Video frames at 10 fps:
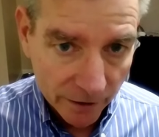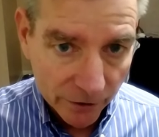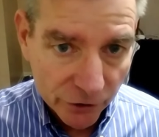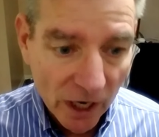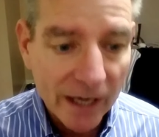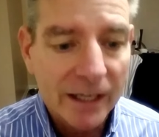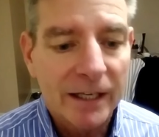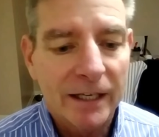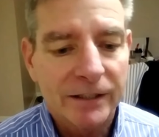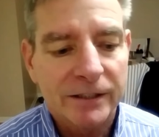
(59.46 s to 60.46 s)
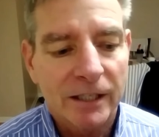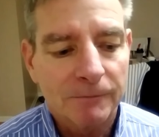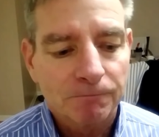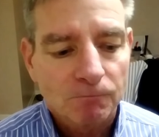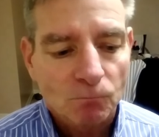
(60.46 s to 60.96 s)
China is,
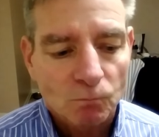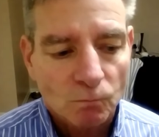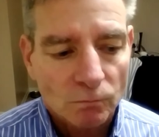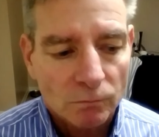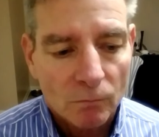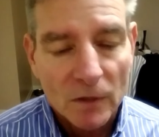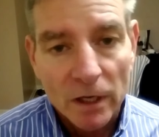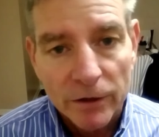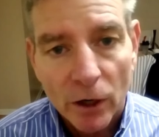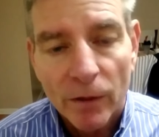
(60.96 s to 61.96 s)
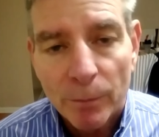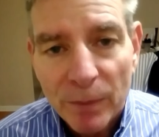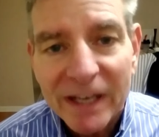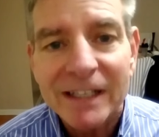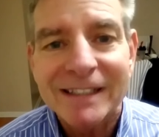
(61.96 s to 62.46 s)
the
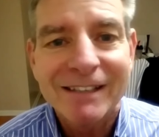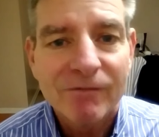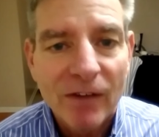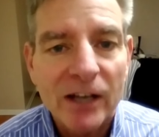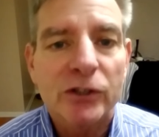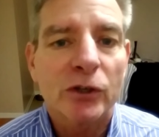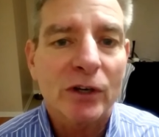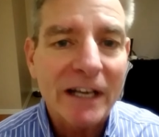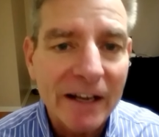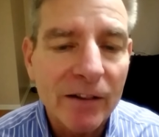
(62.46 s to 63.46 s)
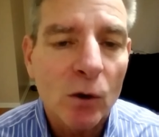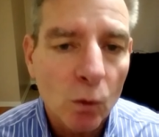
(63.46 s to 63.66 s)
biggest investor in the